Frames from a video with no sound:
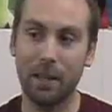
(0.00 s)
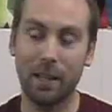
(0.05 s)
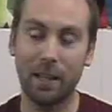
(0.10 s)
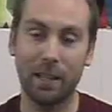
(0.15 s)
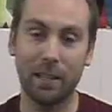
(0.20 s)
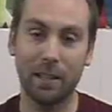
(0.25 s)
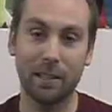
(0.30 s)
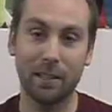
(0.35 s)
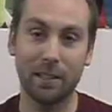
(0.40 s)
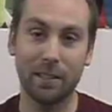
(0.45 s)

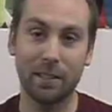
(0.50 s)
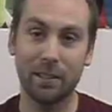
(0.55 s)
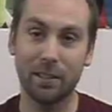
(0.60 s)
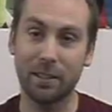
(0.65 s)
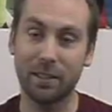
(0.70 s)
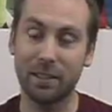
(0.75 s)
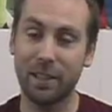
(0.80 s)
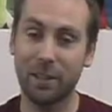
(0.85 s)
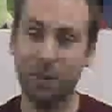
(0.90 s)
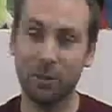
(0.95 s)
And
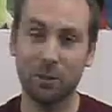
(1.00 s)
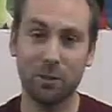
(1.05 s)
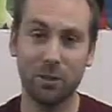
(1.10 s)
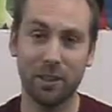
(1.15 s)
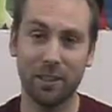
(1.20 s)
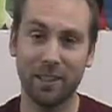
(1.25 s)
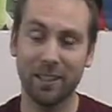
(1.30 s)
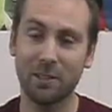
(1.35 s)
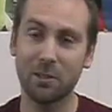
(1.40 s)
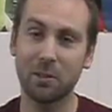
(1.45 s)
the character
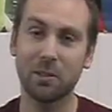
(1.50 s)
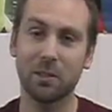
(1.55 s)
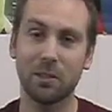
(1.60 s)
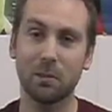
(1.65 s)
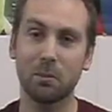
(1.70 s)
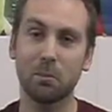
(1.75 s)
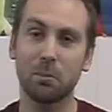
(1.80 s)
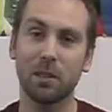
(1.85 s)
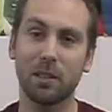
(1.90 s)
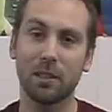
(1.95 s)
that kills
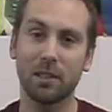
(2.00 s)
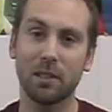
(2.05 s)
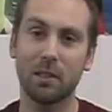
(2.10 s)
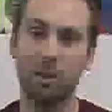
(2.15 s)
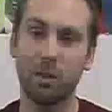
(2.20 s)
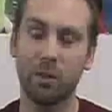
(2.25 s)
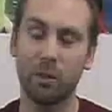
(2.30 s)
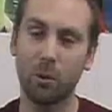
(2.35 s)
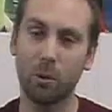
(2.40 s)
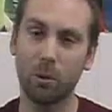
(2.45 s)
him is
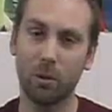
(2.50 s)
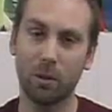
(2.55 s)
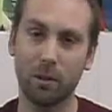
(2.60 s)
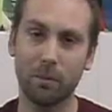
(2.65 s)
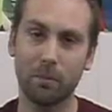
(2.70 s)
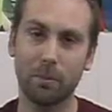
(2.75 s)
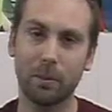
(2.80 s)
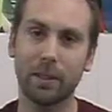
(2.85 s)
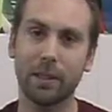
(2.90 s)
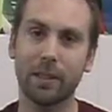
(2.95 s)
Thor,
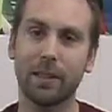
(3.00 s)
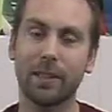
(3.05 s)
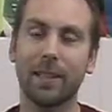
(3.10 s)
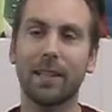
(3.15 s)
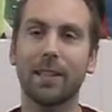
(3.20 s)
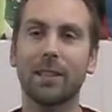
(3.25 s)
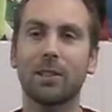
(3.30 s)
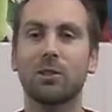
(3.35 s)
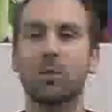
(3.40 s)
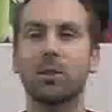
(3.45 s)
but
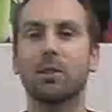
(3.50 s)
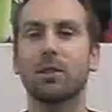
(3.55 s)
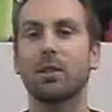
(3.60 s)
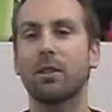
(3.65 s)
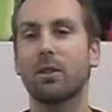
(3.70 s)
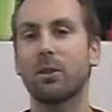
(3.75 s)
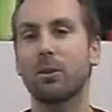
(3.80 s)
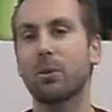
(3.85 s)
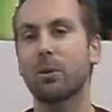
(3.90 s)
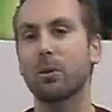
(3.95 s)
not just
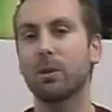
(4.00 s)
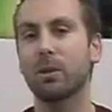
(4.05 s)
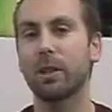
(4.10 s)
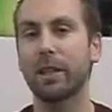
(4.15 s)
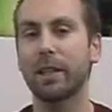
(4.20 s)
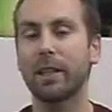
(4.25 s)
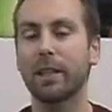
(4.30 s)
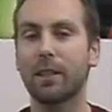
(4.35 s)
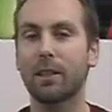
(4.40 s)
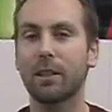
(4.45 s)
Thor,
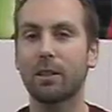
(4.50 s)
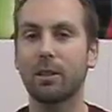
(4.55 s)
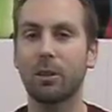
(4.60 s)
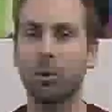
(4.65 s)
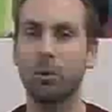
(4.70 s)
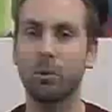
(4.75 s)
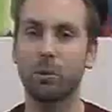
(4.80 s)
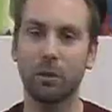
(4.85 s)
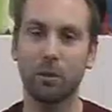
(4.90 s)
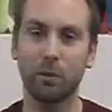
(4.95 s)
a
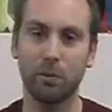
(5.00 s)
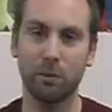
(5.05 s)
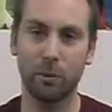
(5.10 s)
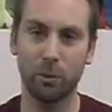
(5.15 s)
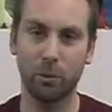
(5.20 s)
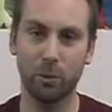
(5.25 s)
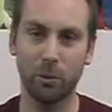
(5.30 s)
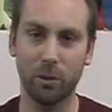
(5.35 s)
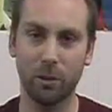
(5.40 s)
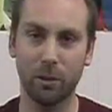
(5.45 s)
clone of
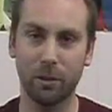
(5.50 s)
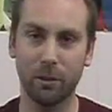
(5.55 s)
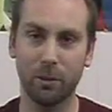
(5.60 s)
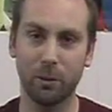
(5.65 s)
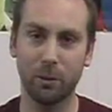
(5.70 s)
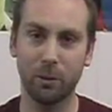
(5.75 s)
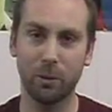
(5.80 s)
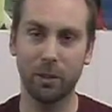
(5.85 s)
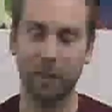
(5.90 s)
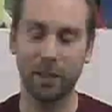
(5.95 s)
Thor,
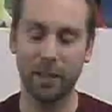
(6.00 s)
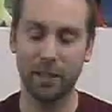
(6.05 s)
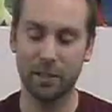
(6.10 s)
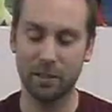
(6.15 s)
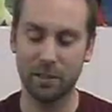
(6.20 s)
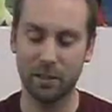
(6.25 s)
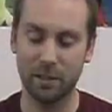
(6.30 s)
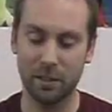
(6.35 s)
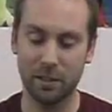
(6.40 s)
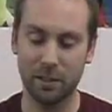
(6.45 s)
or
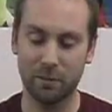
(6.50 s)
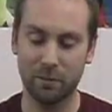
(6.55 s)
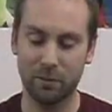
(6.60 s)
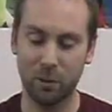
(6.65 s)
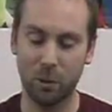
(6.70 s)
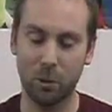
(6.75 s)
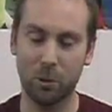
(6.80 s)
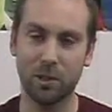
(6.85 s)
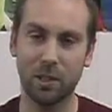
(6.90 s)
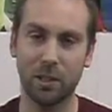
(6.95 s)
as the
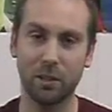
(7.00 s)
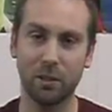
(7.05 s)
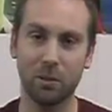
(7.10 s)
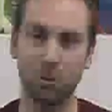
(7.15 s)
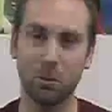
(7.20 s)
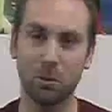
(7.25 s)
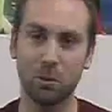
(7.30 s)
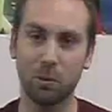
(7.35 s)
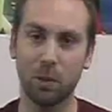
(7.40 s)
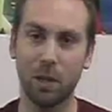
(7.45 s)
folks on the
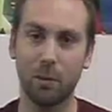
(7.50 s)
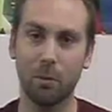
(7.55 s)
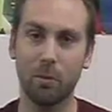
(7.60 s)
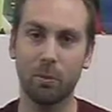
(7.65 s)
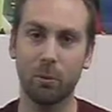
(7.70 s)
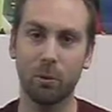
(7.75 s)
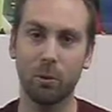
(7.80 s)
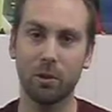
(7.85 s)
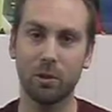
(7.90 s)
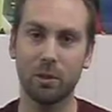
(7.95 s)
Newsarama
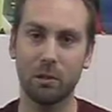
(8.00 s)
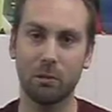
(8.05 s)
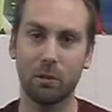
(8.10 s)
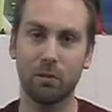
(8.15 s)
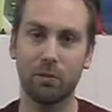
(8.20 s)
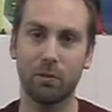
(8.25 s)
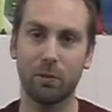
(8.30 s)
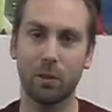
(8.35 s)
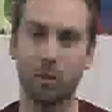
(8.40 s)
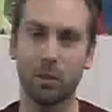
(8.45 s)
boards are
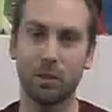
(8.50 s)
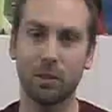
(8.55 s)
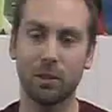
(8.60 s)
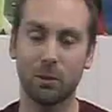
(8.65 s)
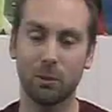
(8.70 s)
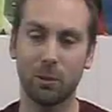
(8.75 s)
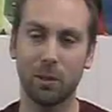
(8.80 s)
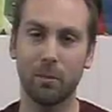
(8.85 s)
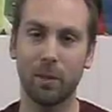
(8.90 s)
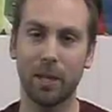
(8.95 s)
referring
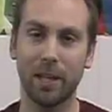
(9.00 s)
to him